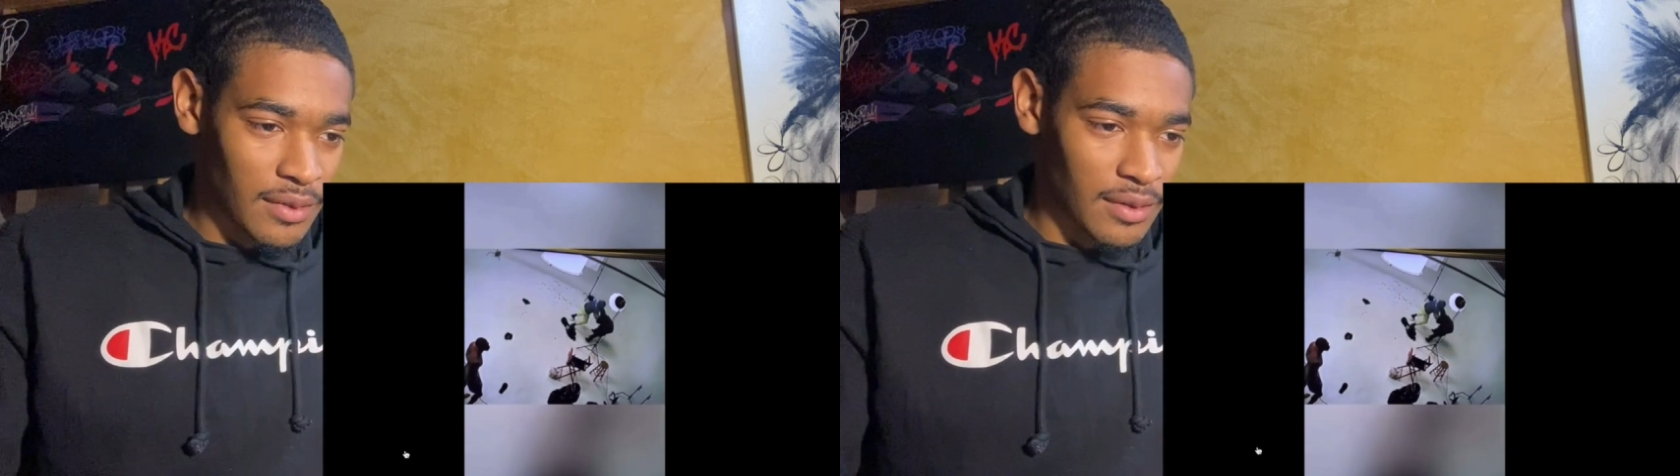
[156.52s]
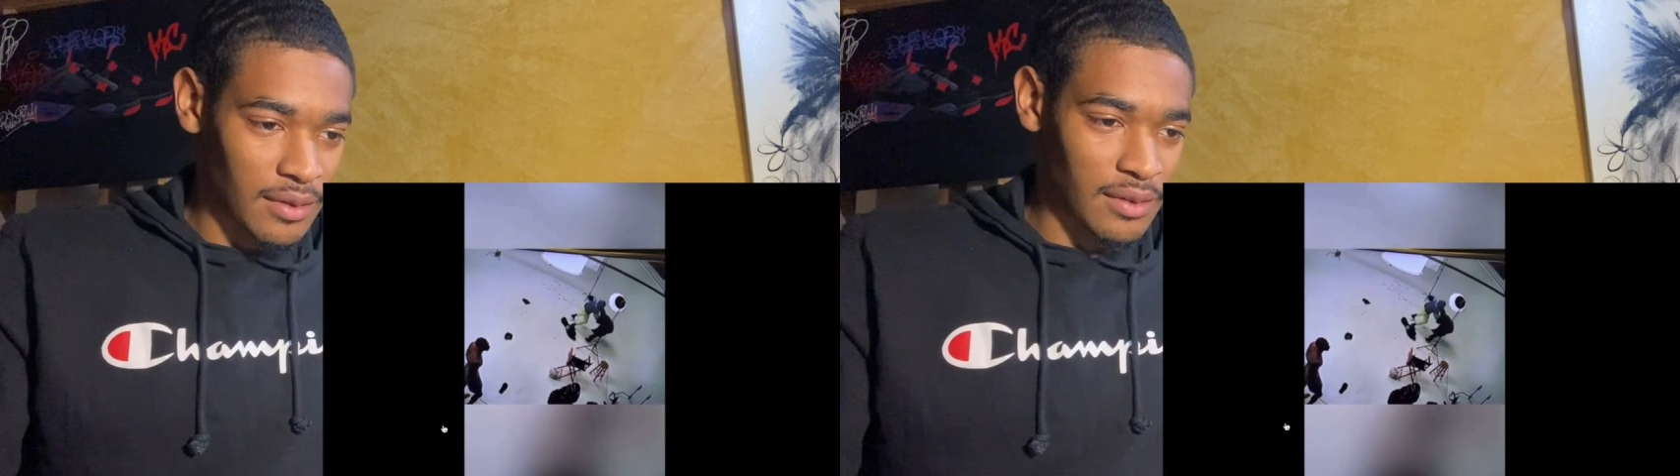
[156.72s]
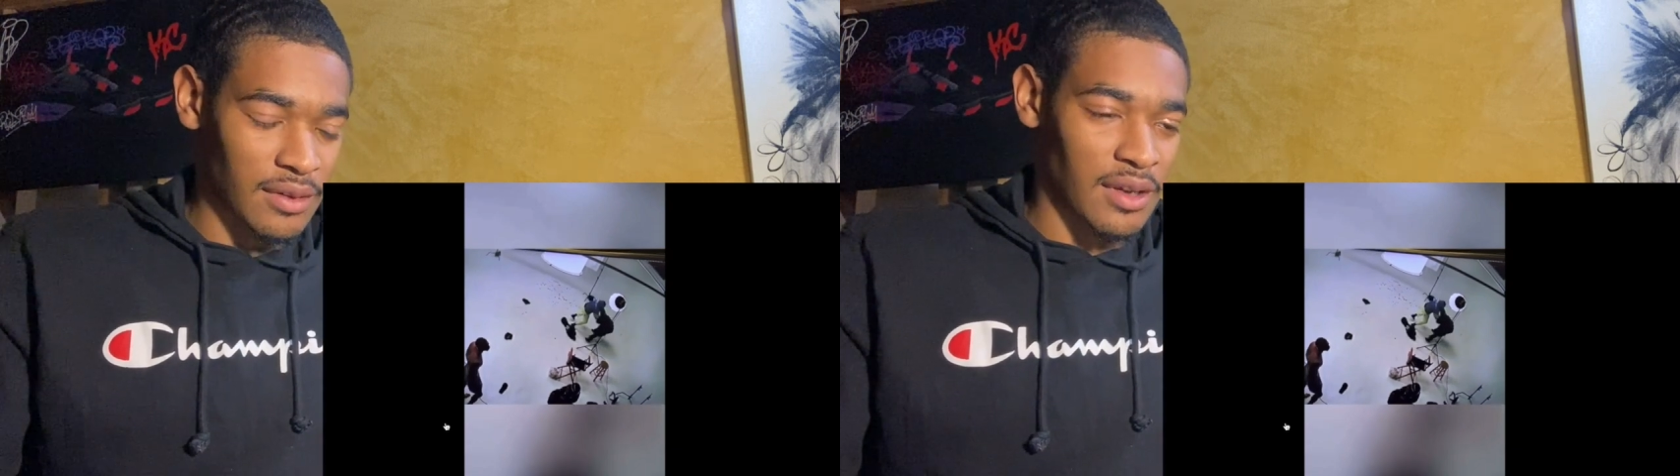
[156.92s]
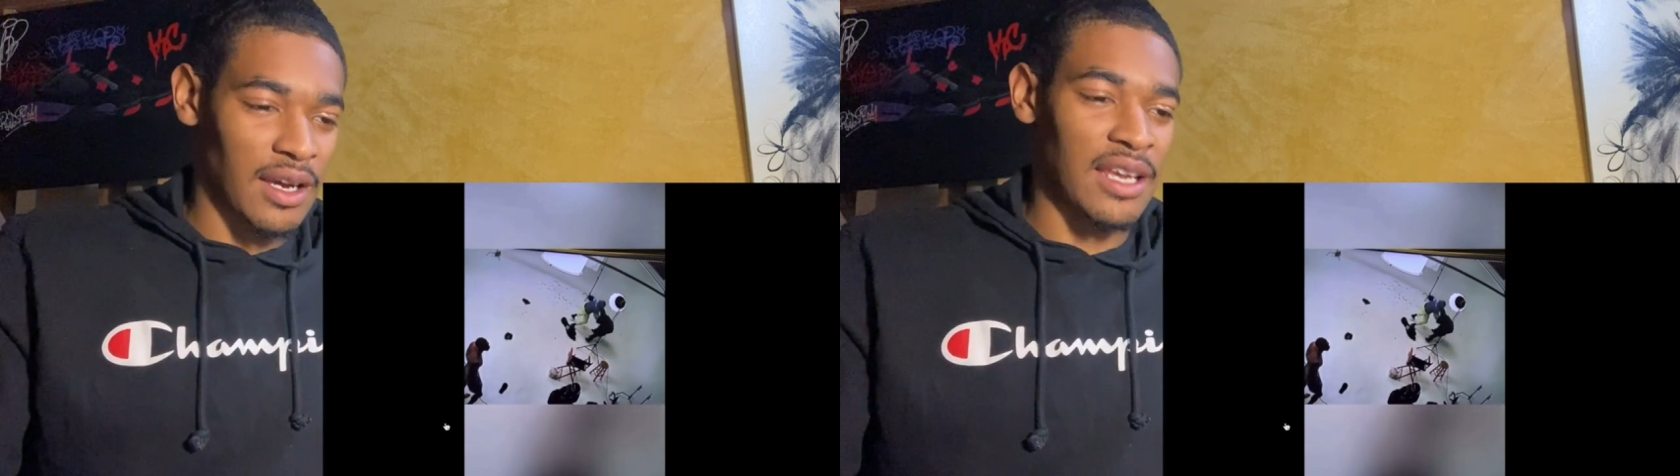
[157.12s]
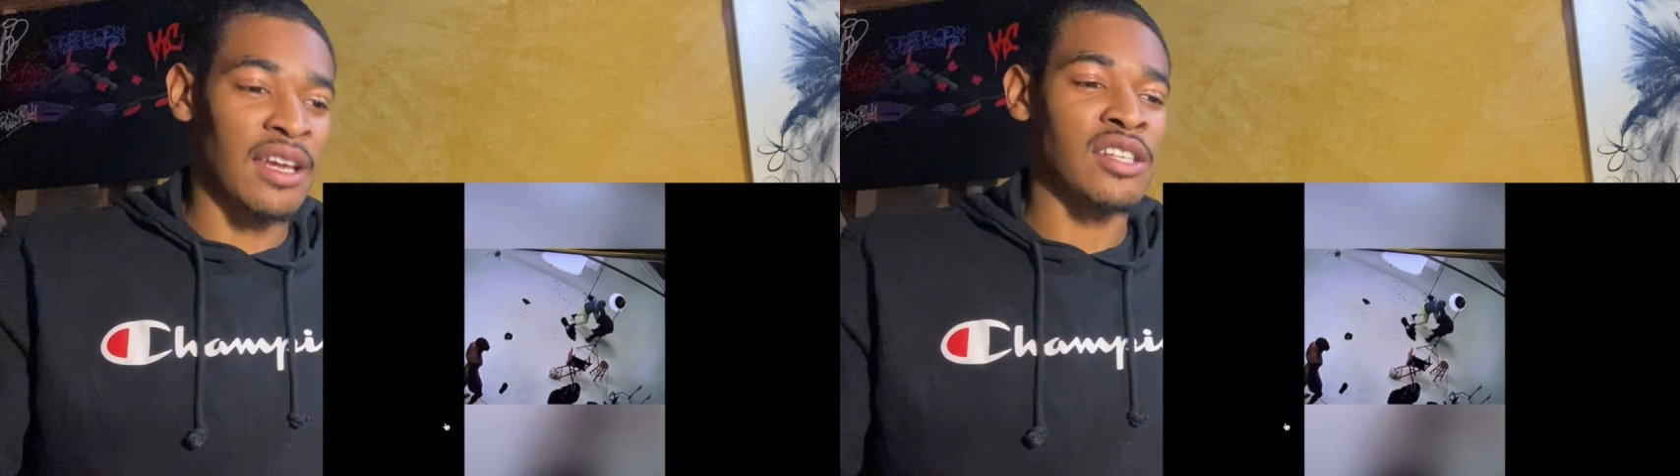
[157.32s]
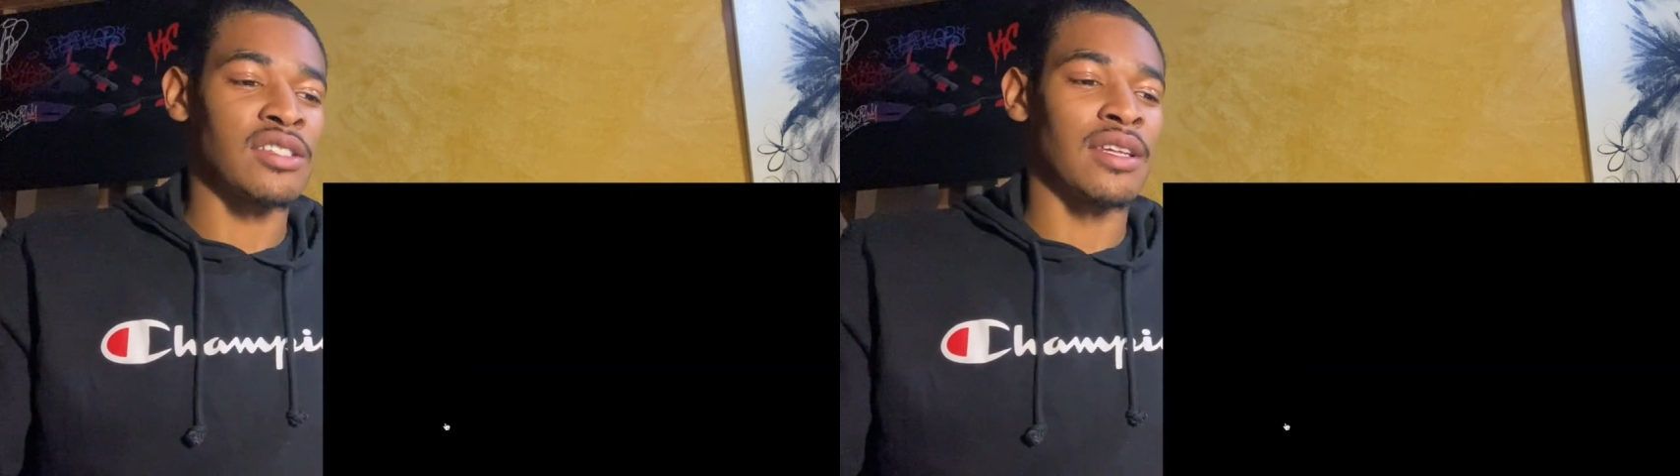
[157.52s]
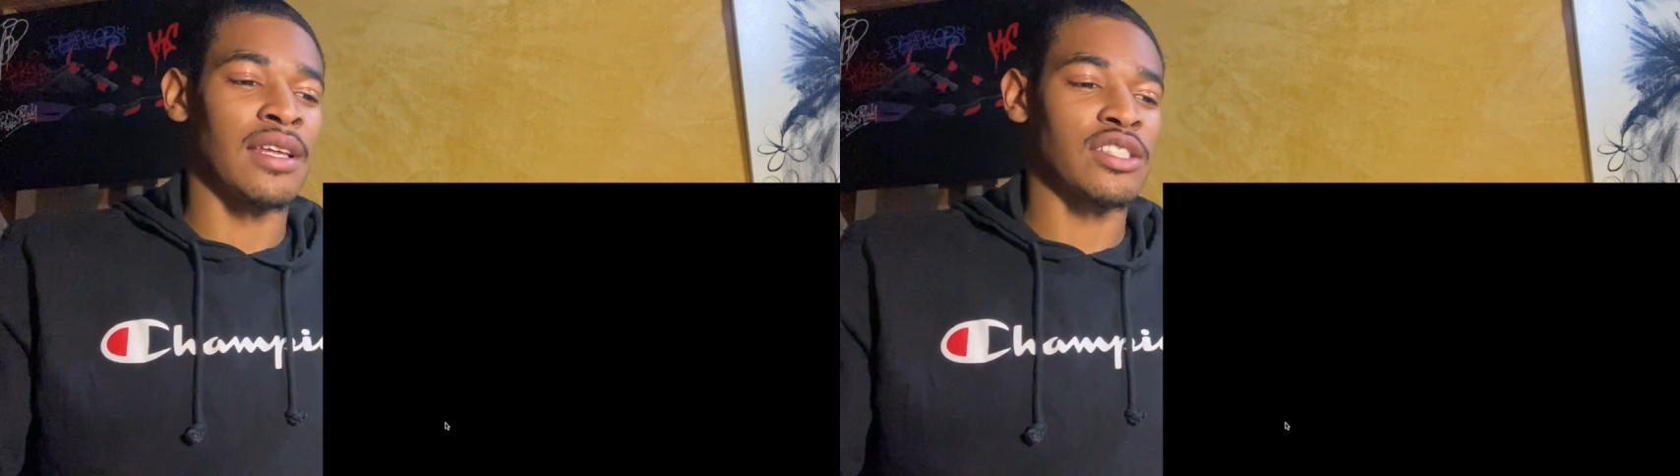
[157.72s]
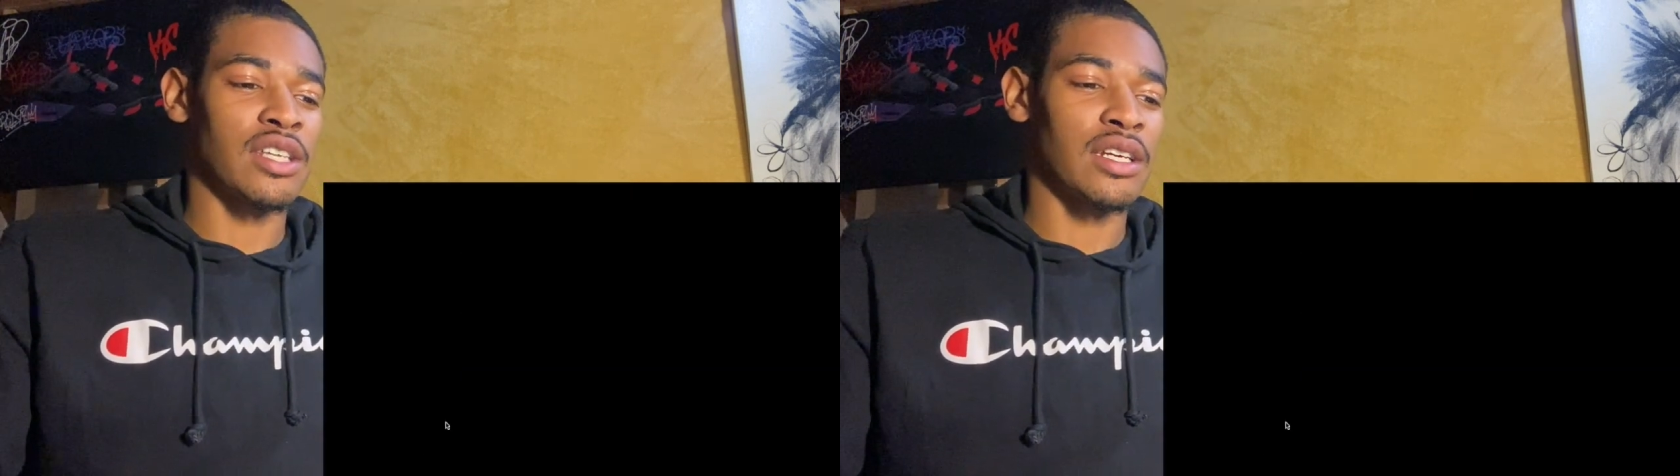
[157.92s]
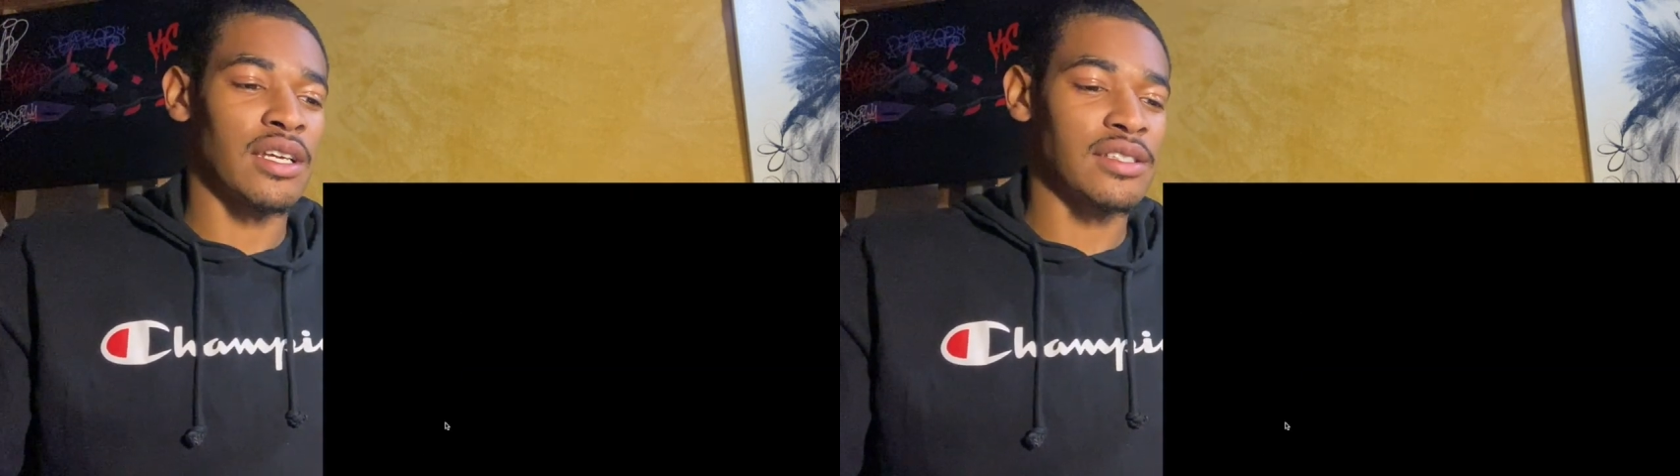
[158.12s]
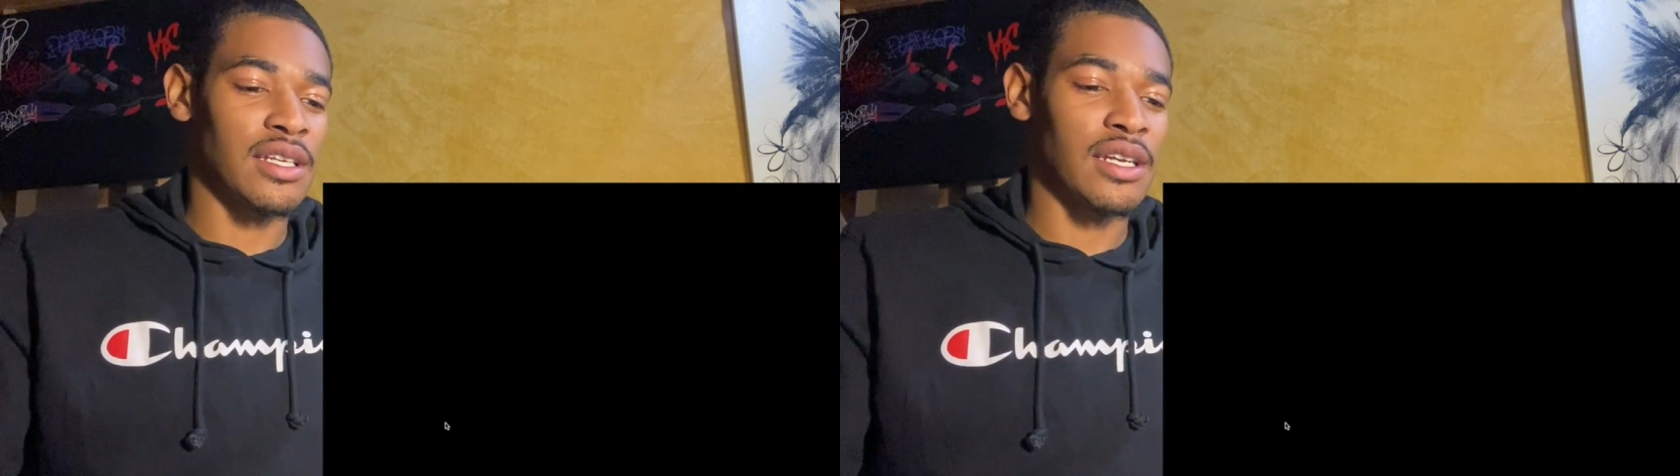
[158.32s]
And they
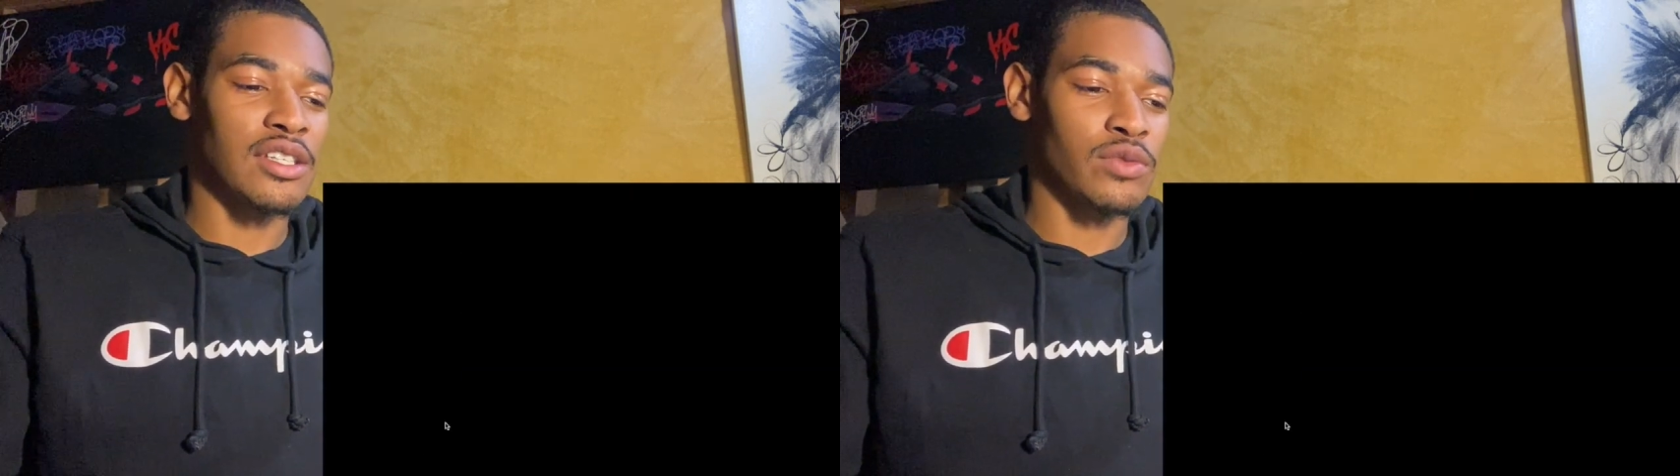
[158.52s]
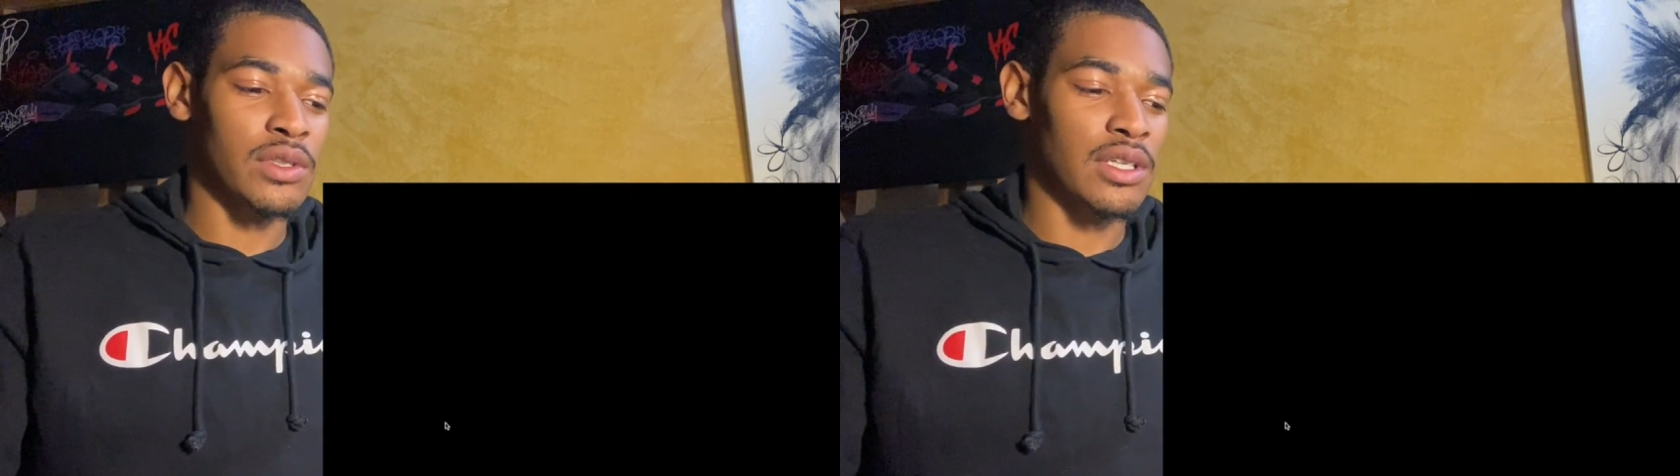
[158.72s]
say that's where the